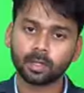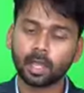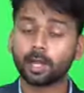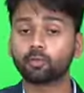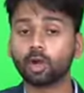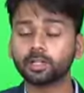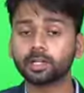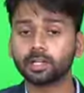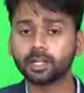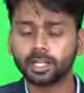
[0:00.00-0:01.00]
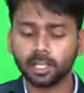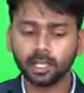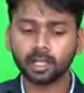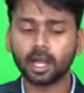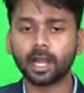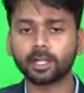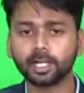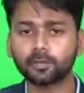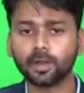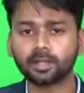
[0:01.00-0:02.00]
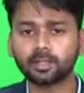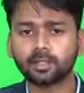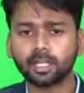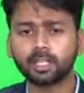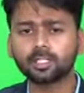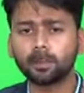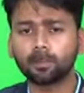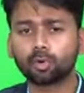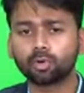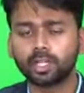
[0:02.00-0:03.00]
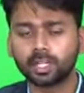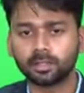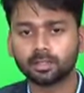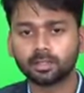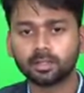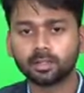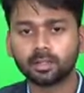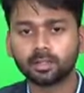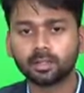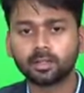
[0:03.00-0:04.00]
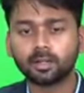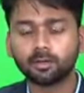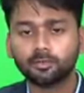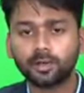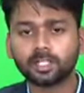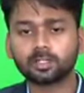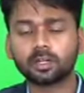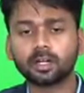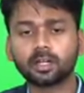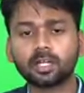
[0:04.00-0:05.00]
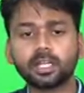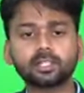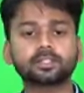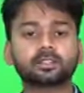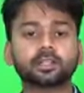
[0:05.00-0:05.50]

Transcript: And what he did, he identified that there is a protein which is